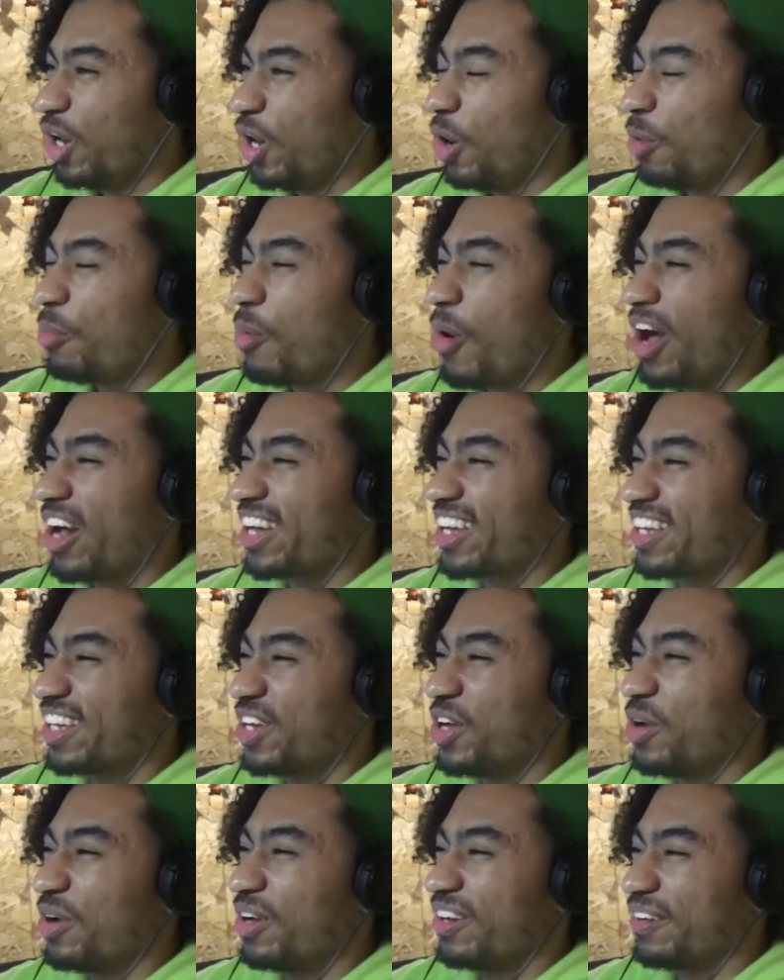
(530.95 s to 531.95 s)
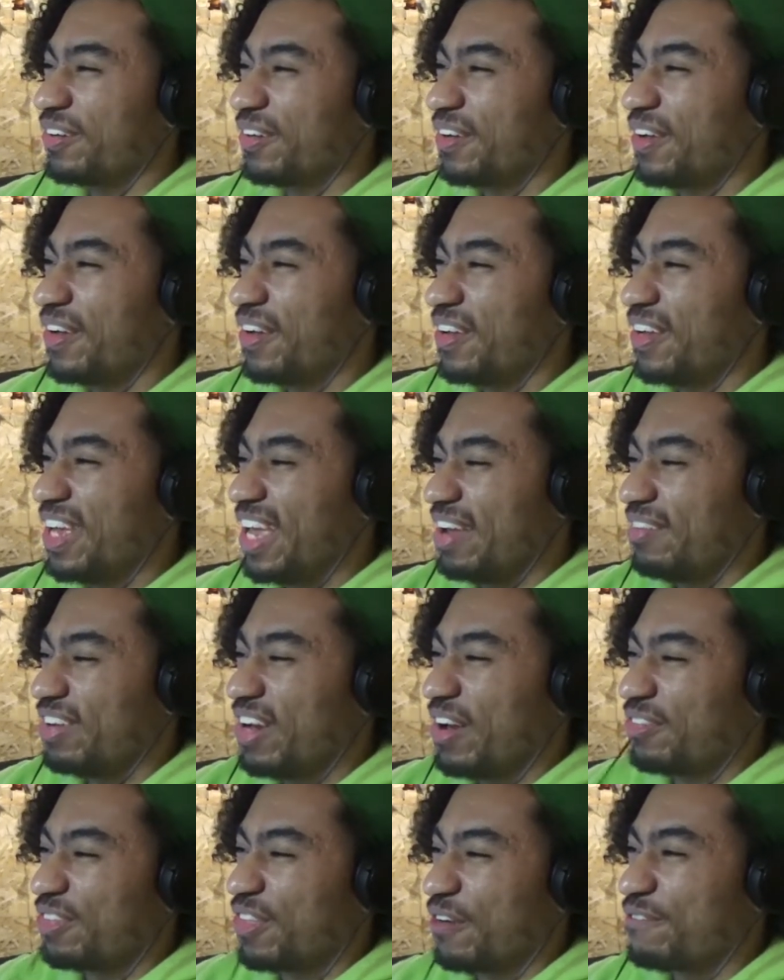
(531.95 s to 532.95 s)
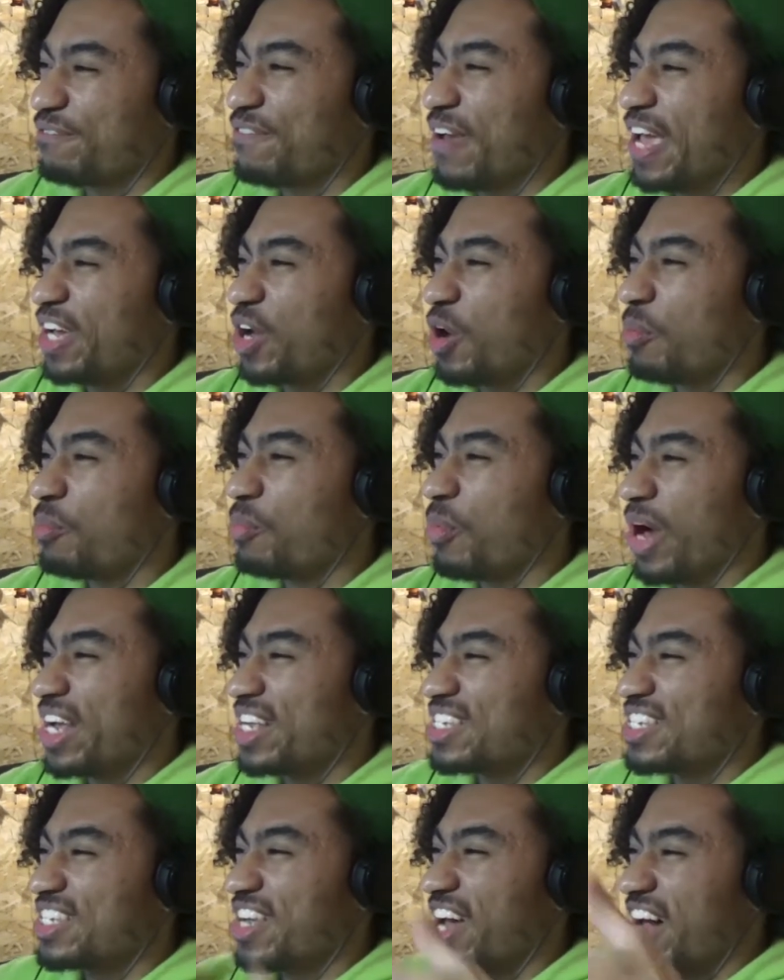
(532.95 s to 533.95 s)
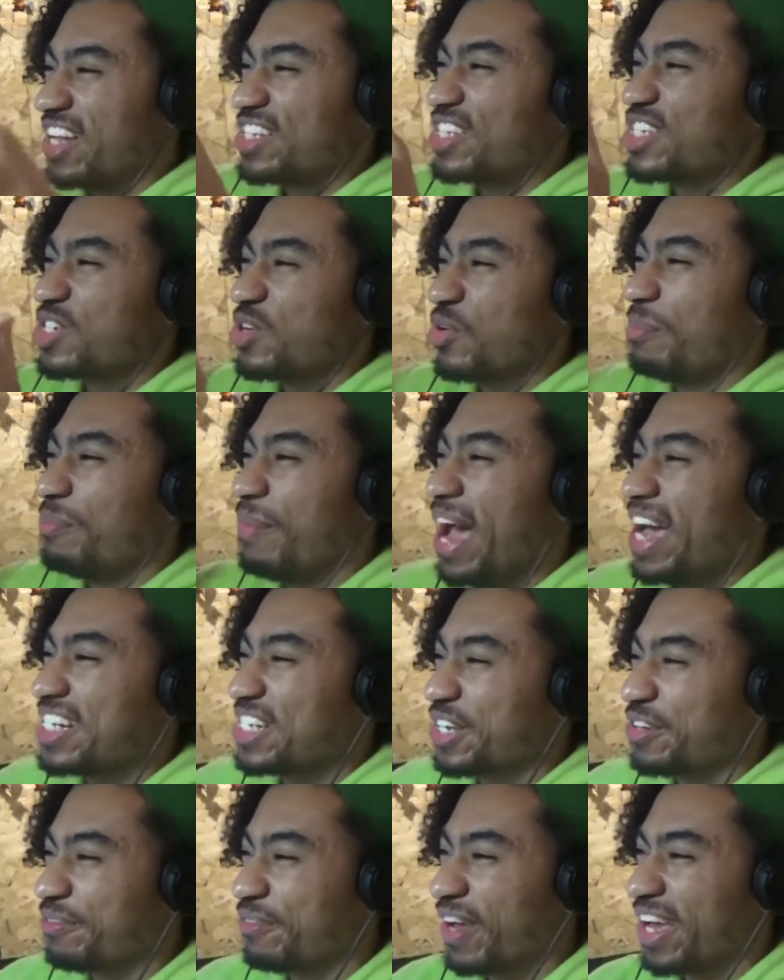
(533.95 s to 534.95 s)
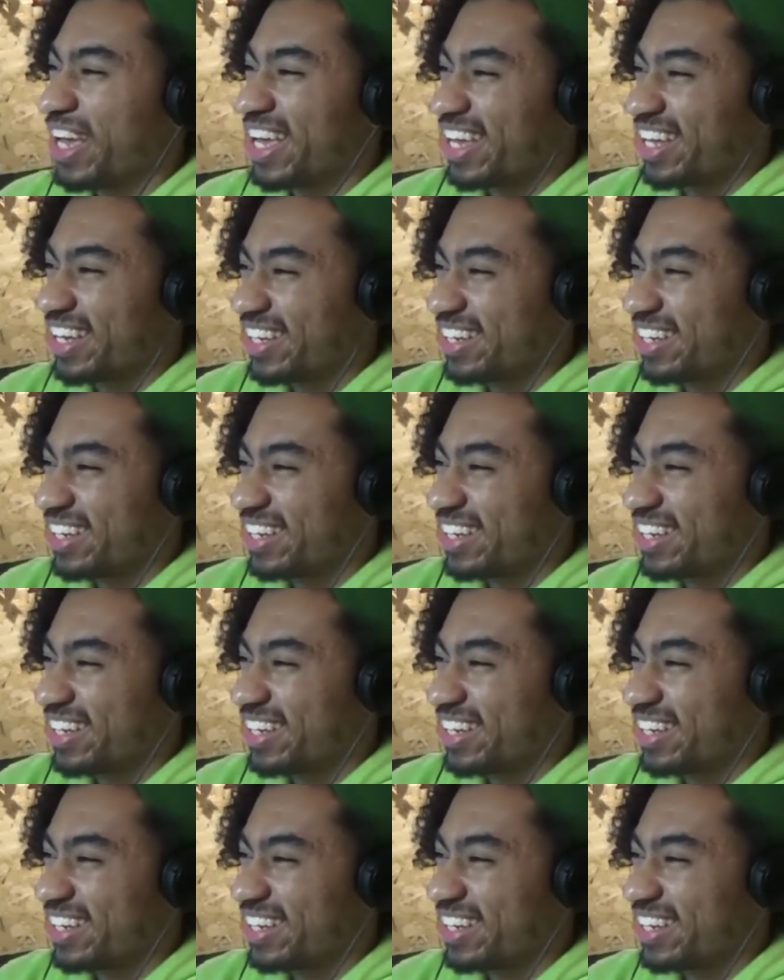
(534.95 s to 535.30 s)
Who brought a... Even if they're fake, who brings guns to a magic fight?